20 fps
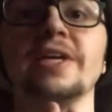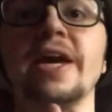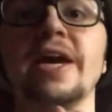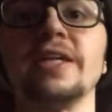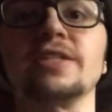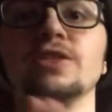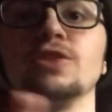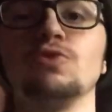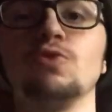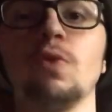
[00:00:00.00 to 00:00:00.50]

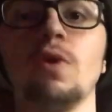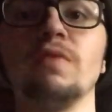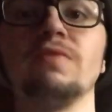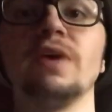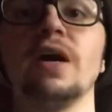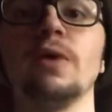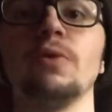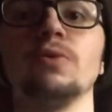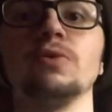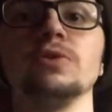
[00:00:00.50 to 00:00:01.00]
8 to 12
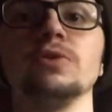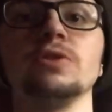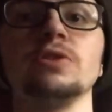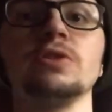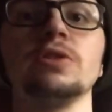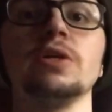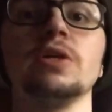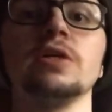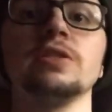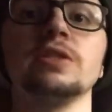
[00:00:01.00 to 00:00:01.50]
hours
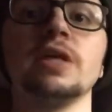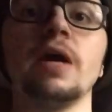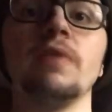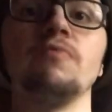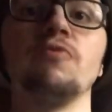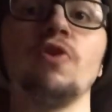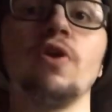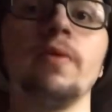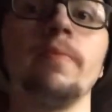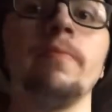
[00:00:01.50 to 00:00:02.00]
time
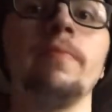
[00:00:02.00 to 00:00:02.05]
frame.